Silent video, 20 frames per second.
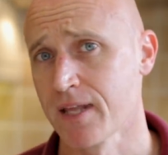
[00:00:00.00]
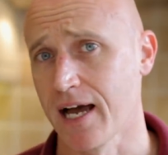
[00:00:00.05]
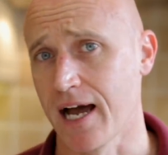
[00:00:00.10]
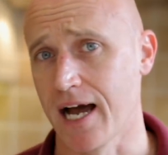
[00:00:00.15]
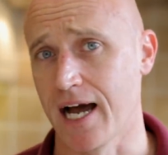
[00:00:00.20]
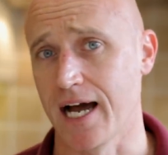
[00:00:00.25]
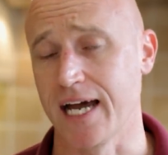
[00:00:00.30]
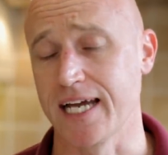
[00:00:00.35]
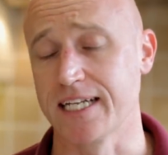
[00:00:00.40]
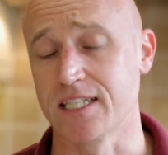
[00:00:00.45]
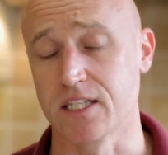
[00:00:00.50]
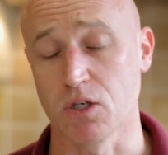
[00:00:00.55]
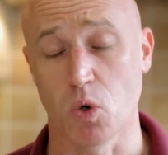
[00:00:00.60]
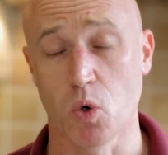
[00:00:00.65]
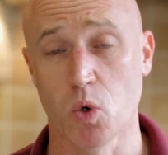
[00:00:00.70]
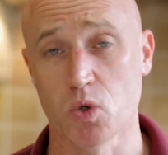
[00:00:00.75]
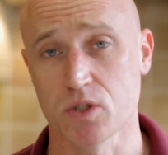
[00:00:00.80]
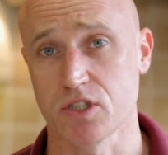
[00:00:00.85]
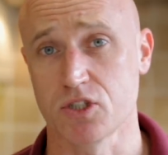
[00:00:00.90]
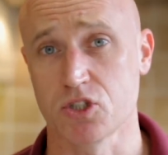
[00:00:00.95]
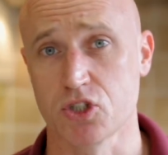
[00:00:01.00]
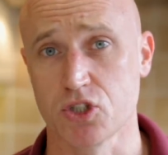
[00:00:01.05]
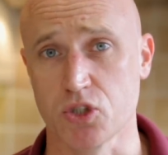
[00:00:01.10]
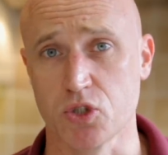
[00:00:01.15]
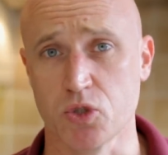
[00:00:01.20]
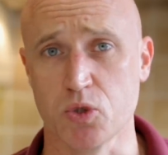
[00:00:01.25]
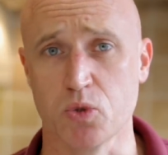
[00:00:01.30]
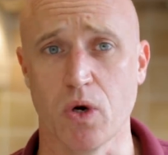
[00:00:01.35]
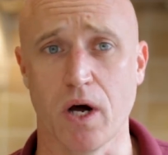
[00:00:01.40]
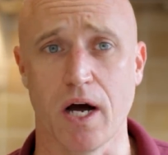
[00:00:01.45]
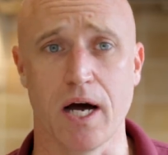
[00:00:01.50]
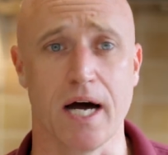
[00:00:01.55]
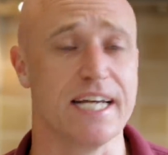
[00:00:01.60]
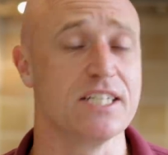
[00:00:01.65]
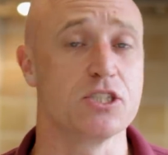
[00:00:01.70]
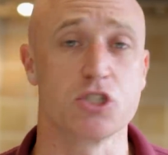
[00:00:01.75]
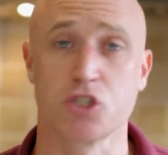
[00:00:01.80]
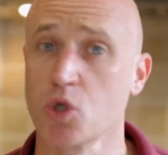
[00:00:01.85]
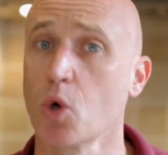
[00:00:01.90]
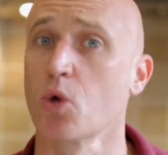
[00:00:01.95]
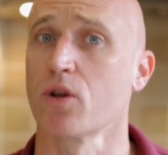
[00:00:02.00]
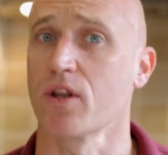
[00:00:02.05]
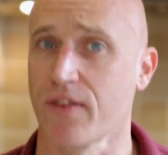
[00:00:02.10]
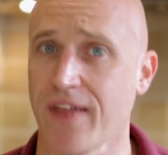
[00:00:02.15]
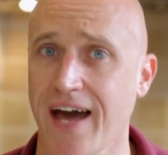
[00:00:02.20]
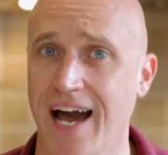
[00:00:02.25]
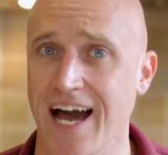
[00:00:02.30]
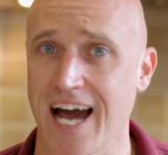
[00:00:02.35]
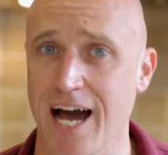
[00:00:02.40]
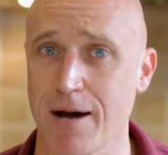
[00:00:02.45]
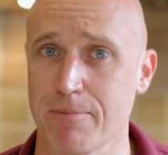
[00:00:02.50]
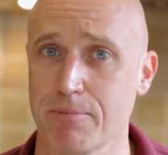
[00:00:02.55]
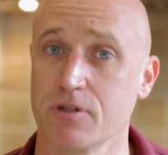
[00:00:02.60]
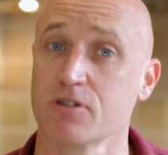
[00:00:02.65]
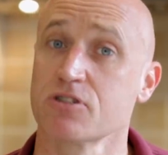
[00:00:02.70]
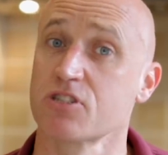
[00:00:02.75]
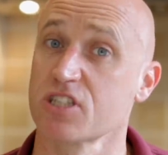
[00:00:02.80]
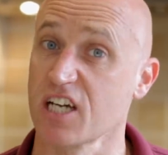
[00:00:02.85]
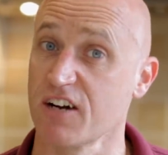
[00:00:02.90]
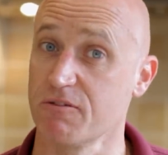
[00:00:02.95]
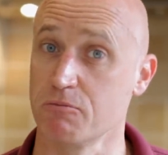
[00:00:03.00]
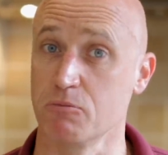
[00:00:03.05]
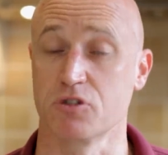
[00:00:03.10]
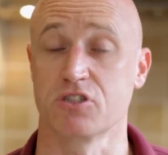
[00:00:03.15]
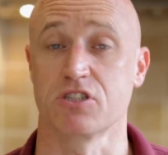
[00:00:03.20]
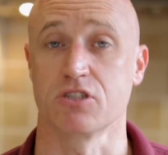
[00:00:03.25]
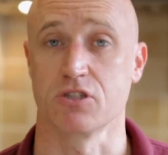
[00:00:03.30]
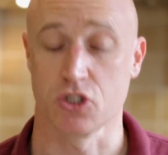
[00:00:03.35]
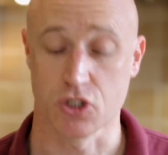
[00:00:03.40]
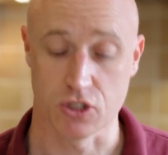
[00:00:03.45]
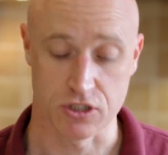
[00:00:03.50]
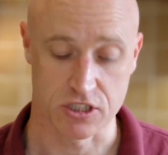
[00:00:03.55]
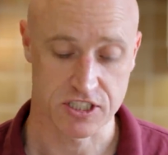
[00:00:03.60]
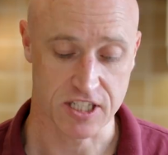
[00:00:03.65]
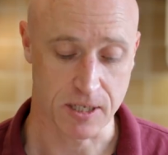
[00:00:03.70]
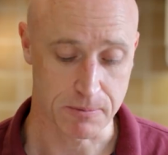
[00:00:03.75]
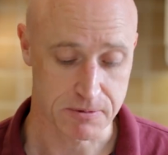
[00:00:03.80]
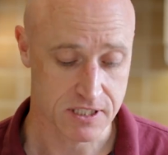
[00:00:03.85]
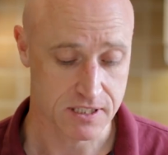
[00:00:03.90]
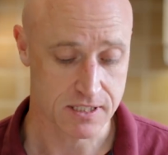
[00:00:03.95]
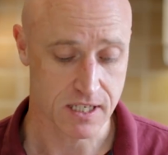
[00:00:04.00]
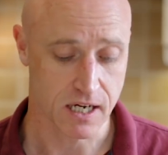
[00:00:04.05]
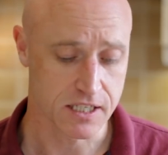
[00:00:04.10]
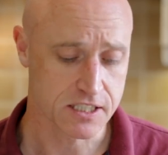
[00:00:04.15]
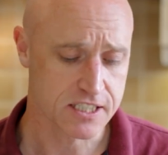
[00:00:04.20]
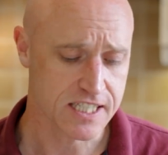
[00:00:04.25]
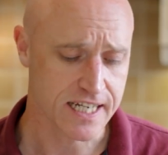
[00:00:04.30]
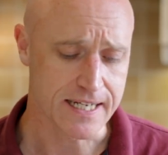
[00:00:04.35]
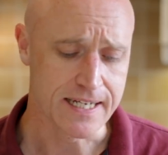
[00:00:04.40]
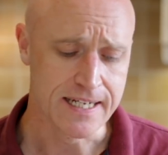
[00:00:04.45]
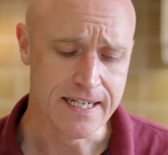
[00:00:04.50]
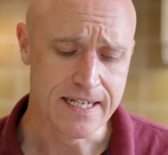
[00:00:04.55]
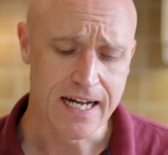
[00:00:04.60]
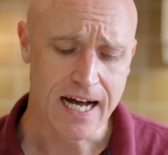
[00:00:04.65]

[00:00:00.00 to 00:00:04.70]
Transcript: Uh, in order to uh, ensure that that happens, the government should subsidise it.